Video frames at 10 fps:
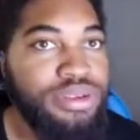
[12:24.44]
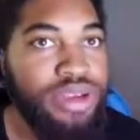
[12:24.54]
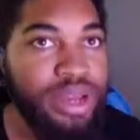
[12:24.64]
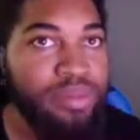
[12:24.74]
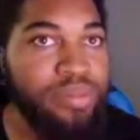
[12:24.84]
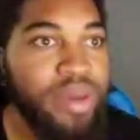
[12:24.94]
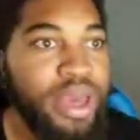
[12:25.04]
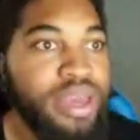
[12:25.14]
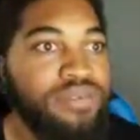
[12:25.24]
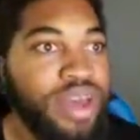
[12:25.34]
check my
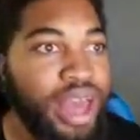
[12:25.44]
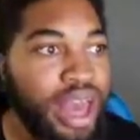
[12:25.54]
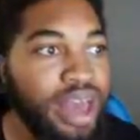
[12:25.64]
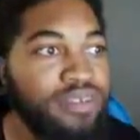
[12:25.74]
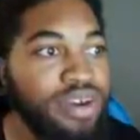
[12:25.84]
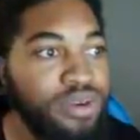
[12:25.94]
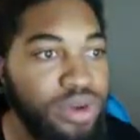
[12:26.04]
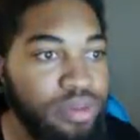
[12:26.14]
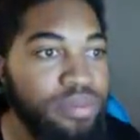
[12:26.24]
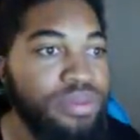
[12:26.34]
bag. If I have any
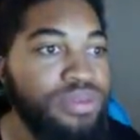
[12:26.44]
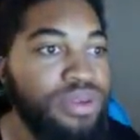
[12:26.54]
weapons,